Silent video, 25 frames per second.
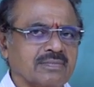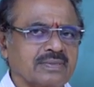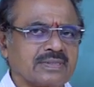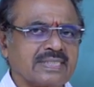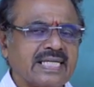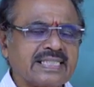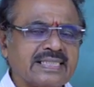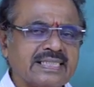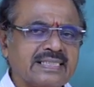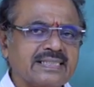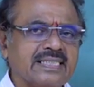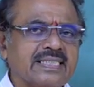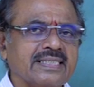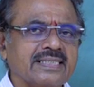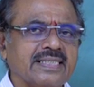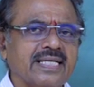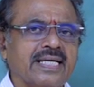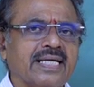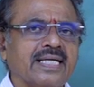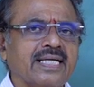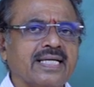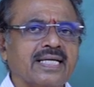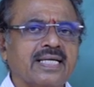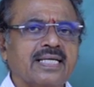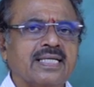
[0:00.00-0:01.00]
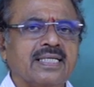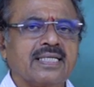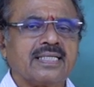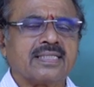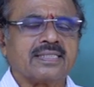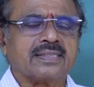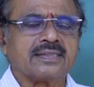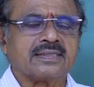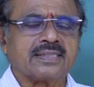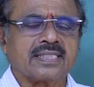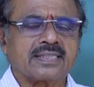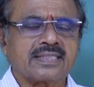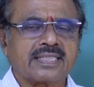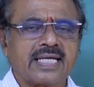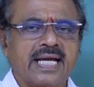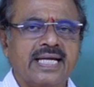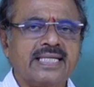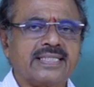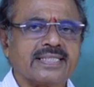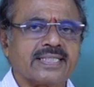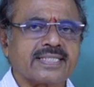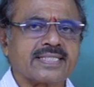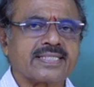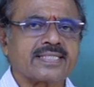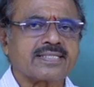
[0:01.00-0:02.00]
That is the thing the
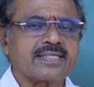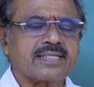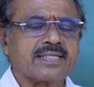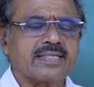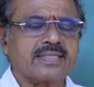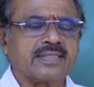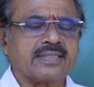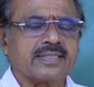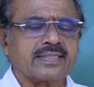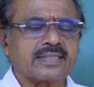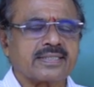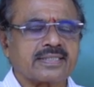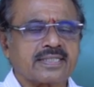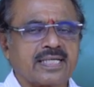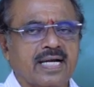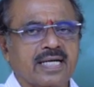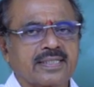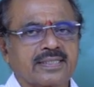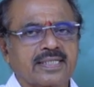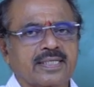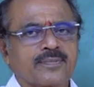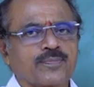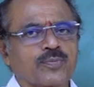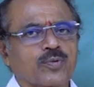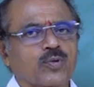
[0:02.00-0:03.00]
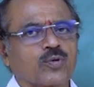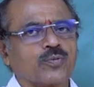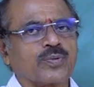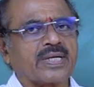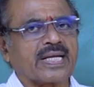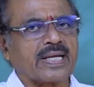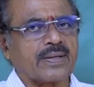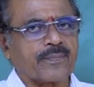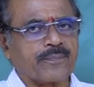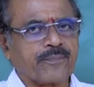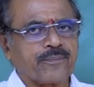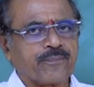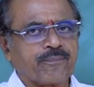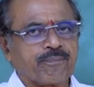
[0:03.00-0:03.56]
scientists started probing.